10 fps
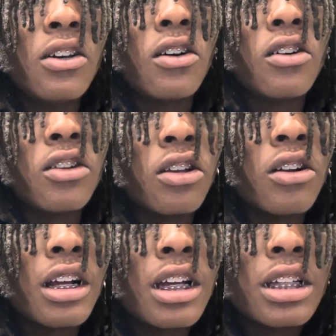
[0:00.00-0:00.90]
On the
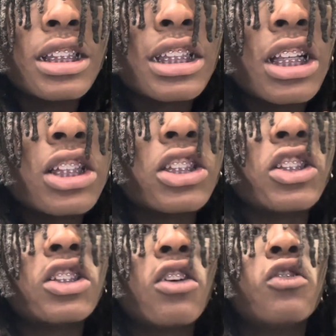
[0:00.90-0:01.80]
ground, sailors and
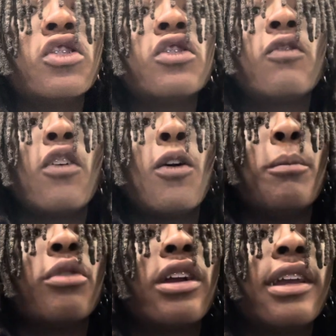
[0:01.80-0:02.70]
soldiers
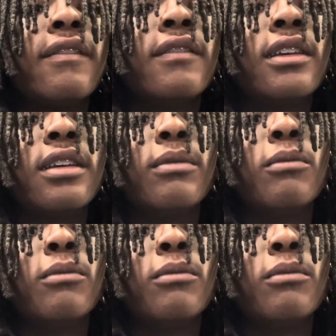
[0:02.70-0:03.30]
fought bravely,